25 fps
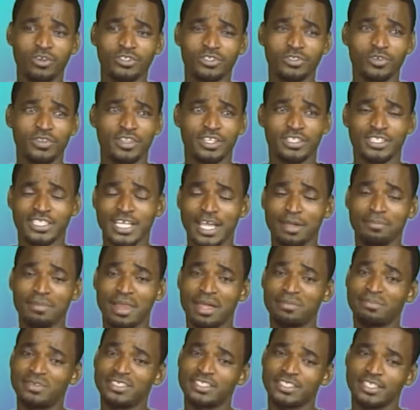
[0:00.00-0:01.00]
so the
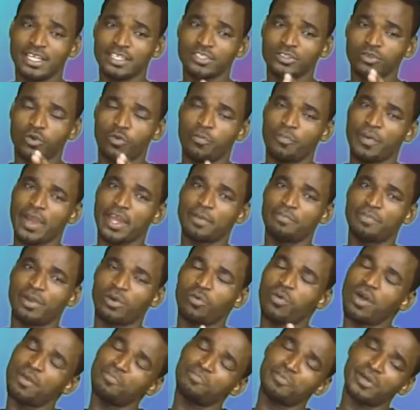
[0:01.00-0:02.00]
timeline is just occupied by
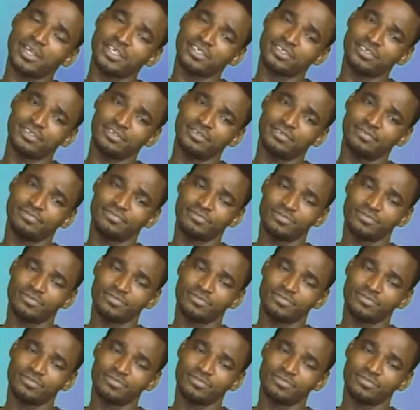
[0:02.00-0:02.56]
one person.